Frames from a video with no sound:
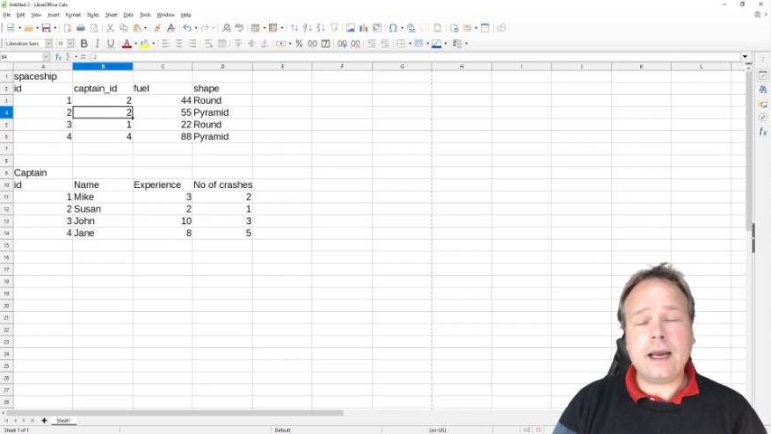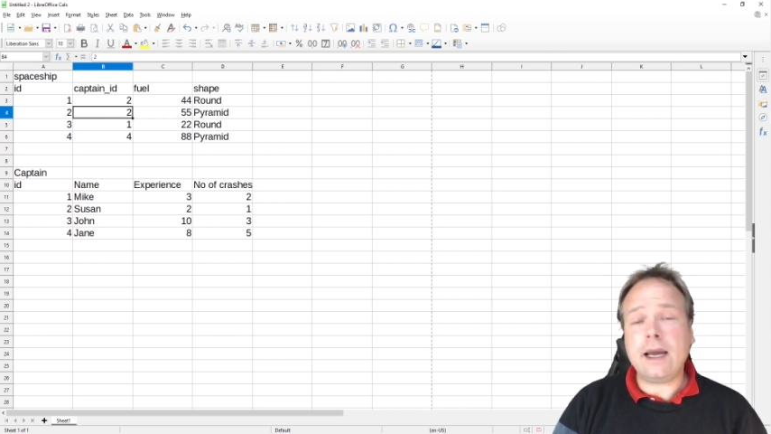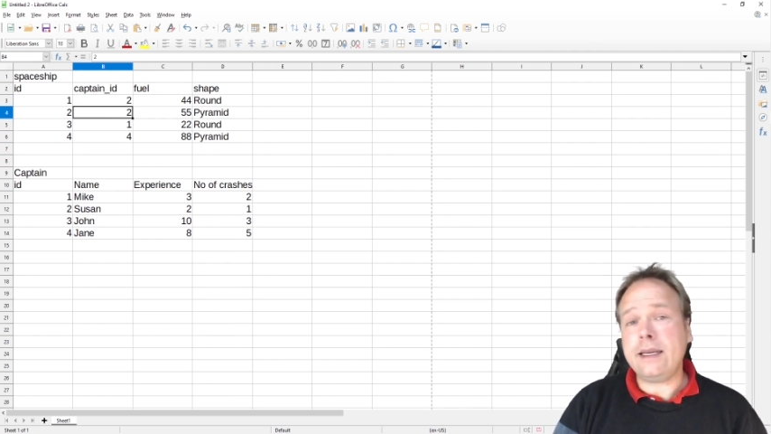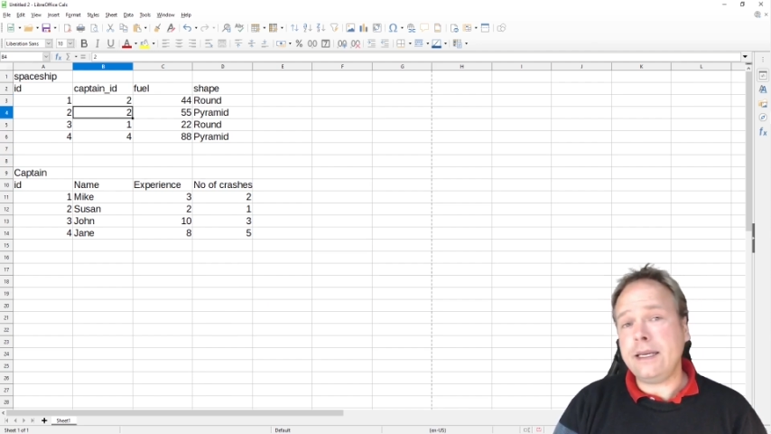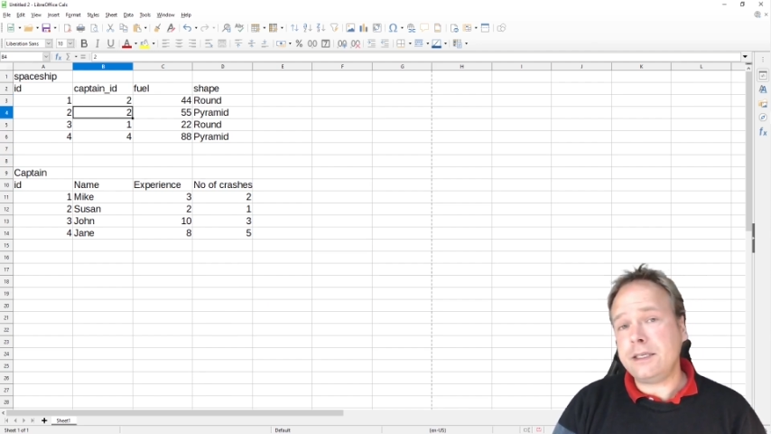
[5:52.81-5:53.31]

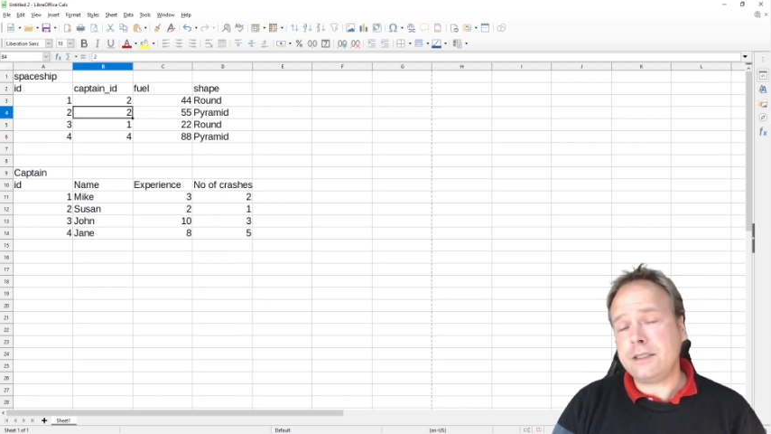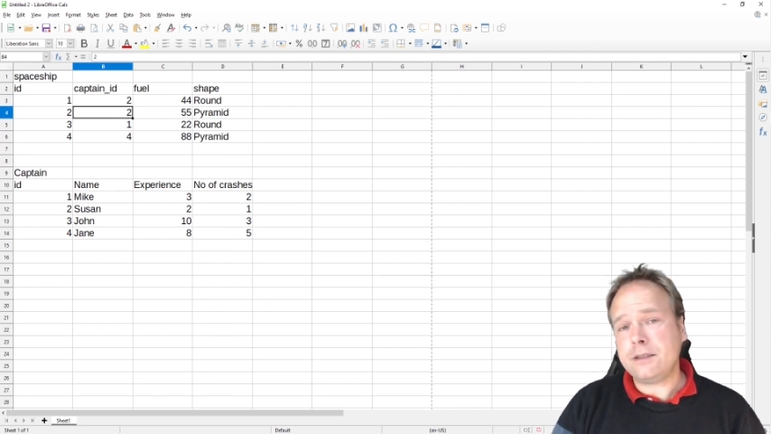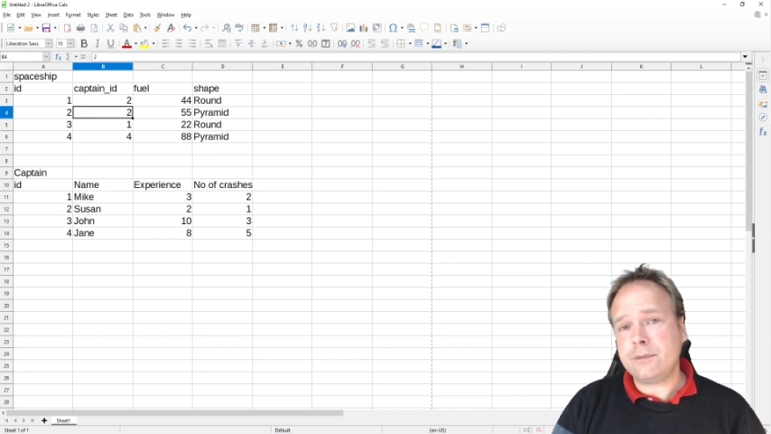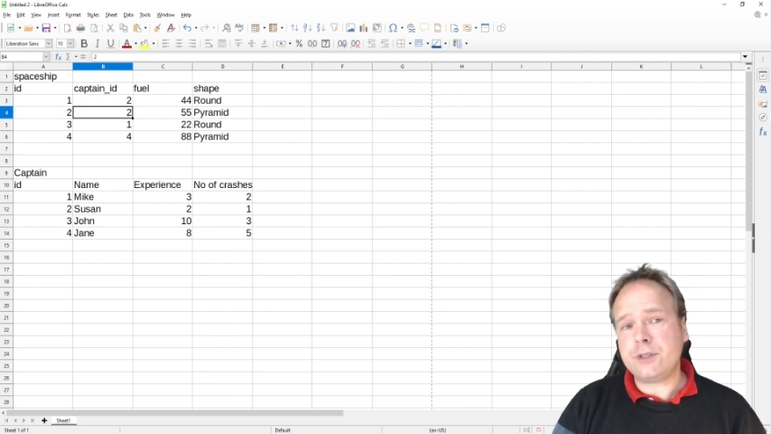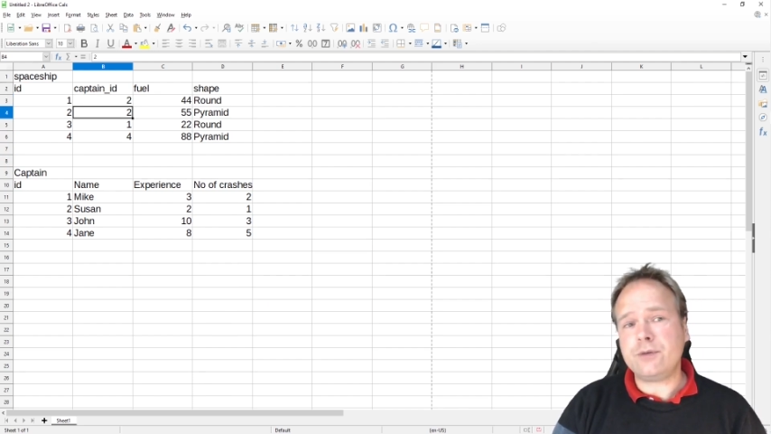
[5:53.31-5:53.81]

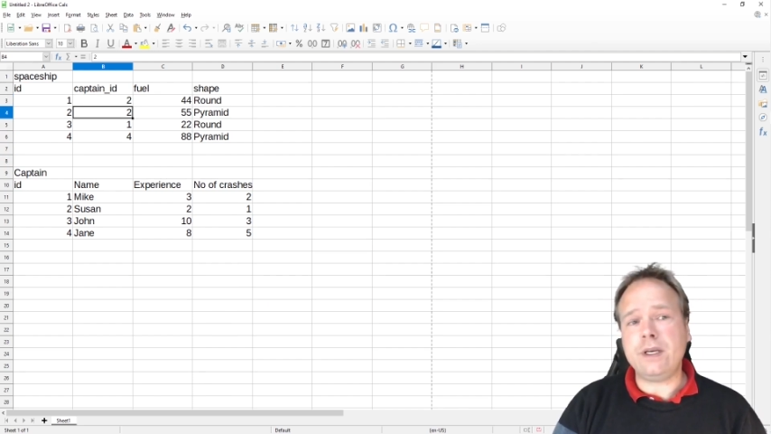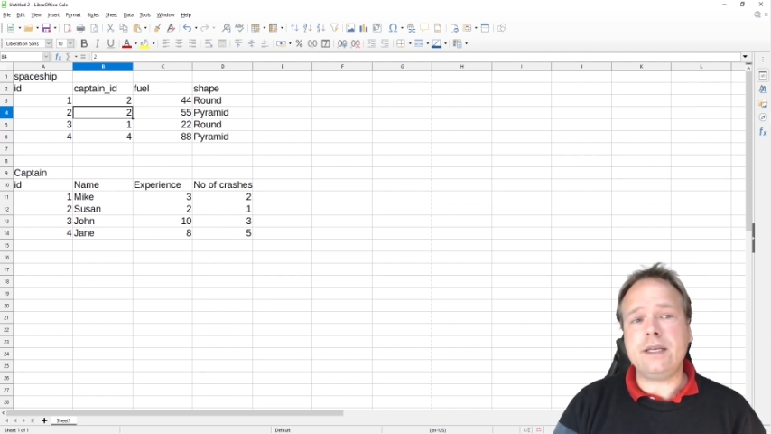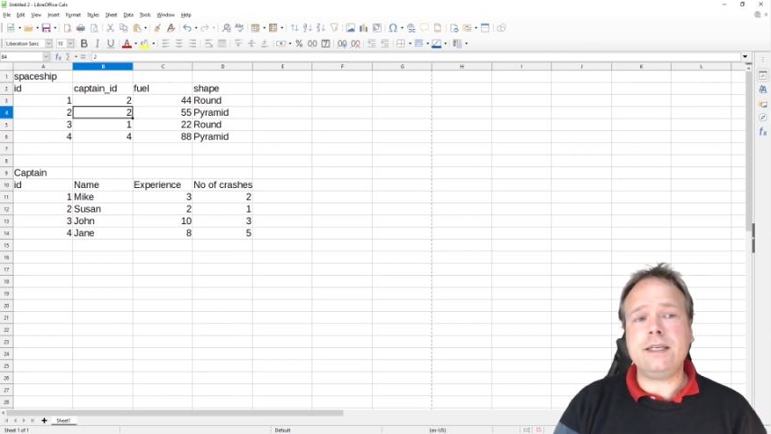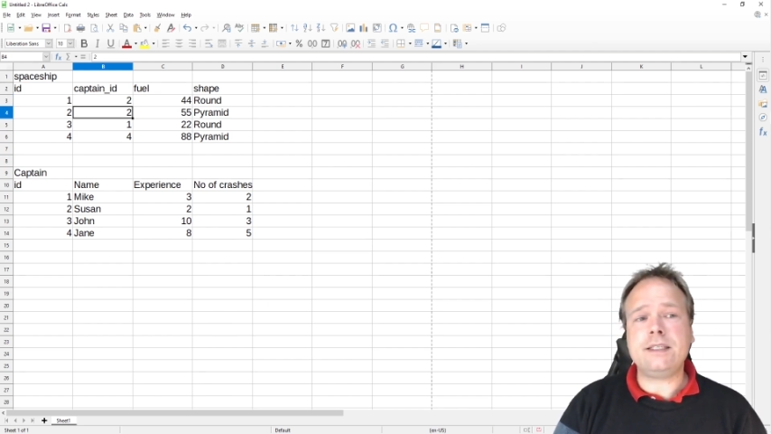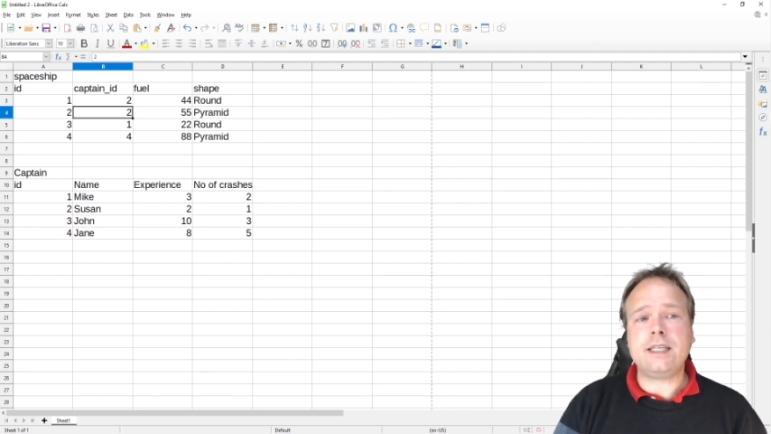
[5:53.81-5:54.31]
IDs
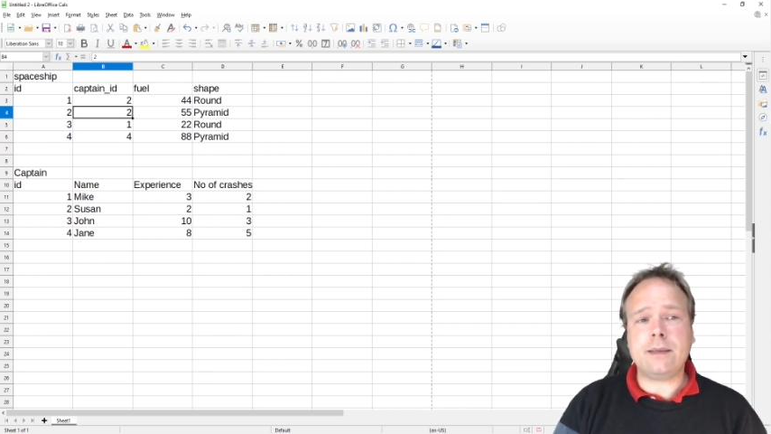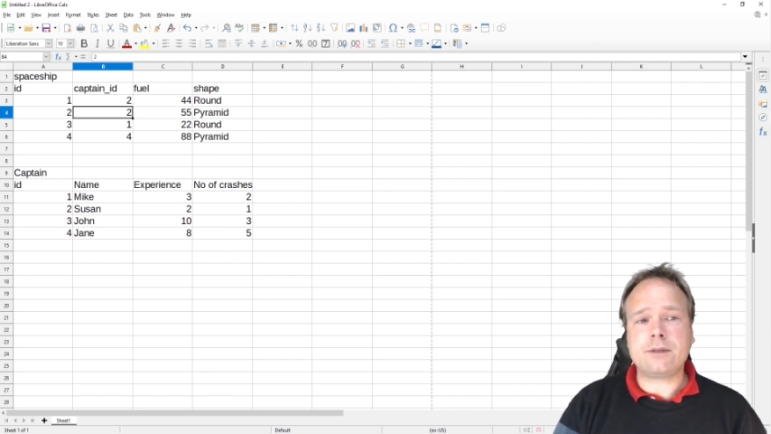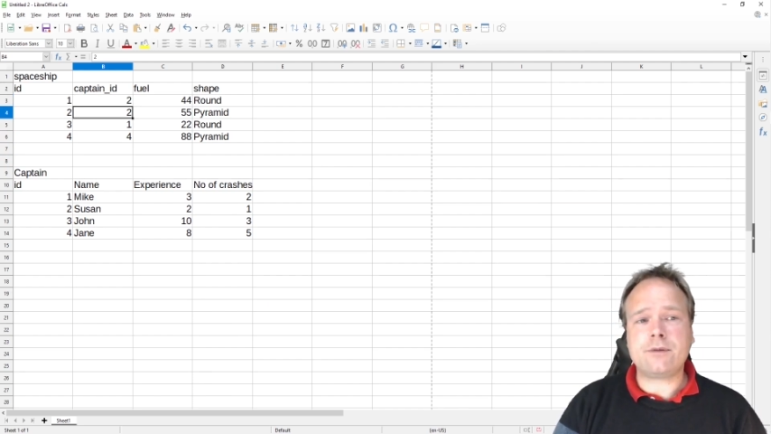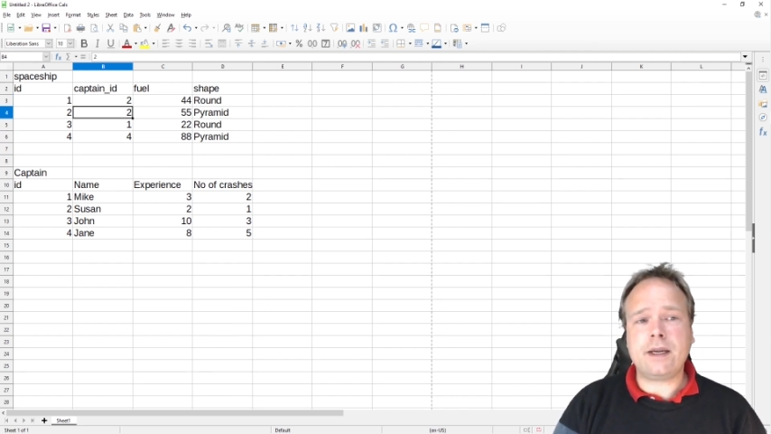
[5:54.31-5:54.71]
between these tables